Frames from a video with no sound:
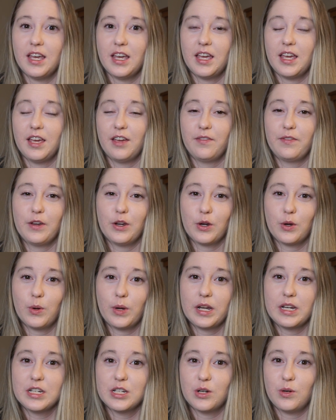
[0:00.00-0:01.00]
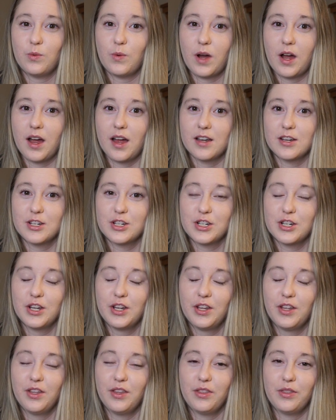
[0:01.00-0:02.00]
if you're going to watch
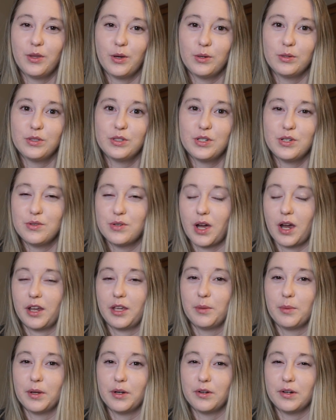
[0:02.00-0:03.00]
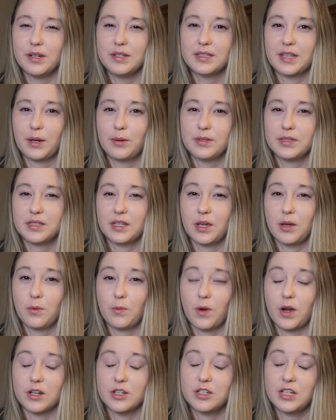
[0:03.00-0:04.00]
those two documentaries, I would say
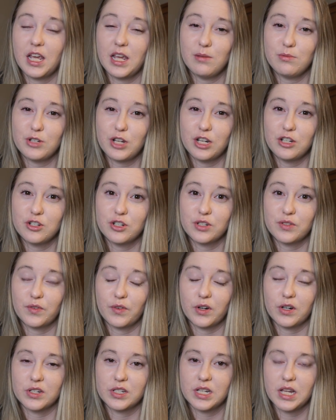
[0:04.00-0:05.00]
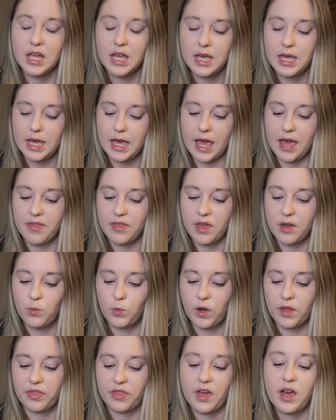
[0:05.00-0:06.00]
watch Game Changers first and then
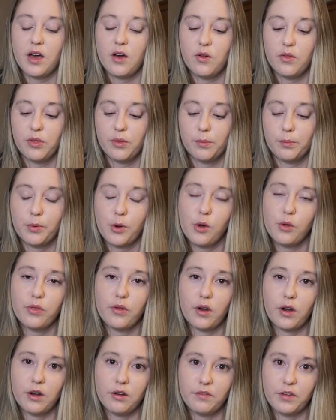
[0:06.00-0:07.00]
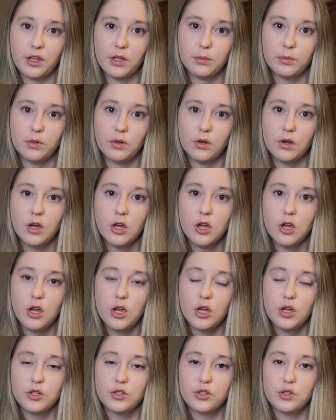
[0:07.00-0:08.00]
What the Health. Both are available
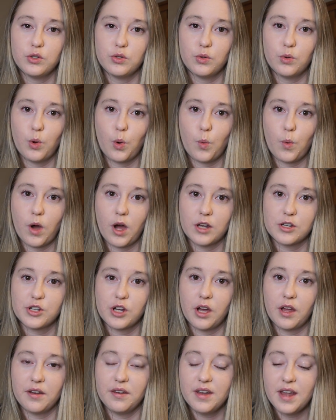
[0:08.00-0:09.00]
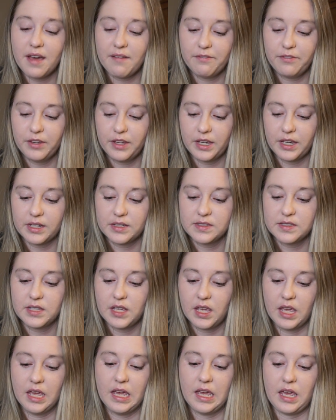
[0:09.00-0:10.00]
to watch on Netflix,
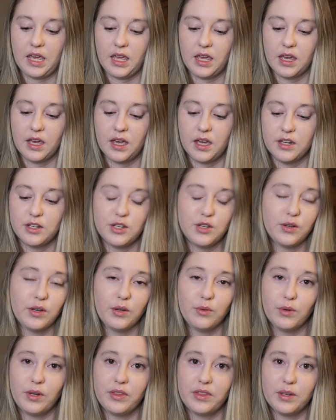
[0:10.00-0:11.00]
and you can rent